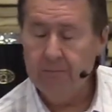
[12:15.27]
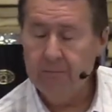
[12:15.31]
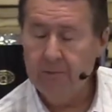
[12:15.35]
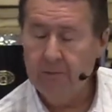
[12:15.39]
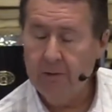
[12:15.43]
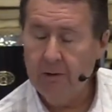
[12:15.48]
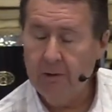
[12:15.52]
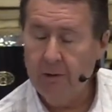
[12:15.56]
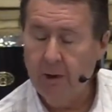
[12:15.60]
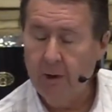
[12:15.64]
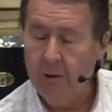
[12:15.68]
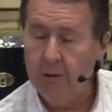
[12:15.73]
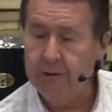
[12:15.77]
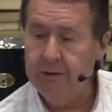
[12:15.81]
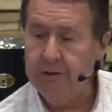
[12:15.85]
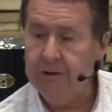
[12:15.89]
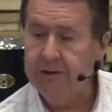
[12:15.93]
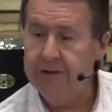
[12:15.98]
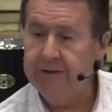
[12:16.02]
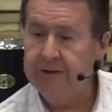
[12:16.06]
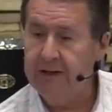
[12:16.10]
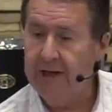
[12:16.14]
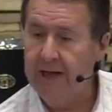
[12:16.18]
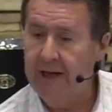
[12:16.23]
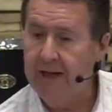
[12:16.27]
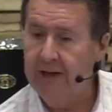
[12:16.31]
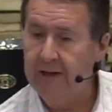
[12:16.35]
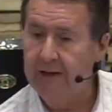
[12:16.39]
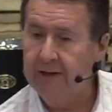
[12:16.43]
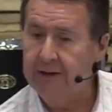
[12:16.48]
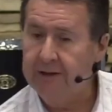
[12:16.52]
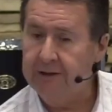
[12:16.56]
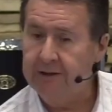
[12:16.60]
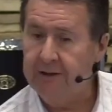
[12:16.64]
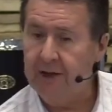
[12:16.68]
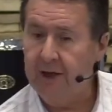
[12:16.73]
closeness and
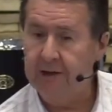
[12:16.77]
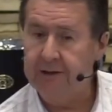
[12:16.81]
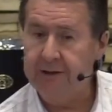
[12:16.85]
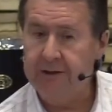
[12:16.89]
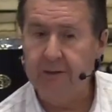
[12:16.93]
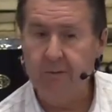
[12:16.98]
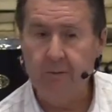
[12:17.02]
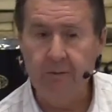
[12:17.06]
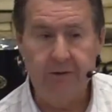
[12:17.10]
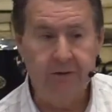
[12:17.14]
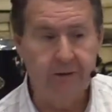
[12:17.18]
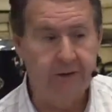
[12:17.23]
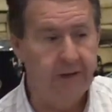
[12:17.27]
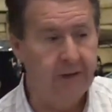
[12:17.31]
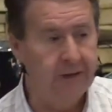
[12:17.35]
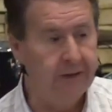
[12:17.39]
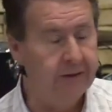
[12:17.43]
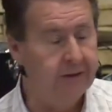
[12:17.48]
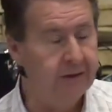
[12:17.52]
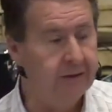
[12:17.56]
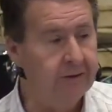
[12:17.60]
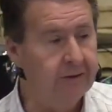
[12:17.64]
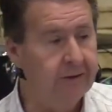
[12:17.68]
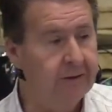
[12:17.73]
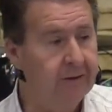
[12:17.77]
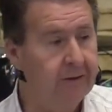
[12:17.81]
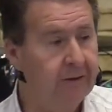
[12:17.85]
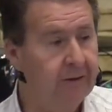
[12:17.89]
discussion with Jesus.